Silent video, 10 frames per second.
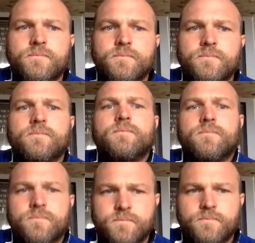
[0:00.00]

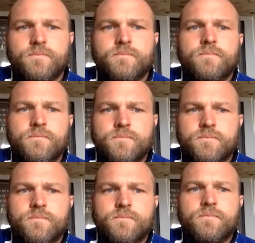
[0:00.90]

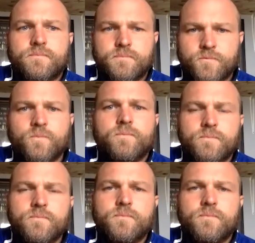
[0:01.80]
(silent)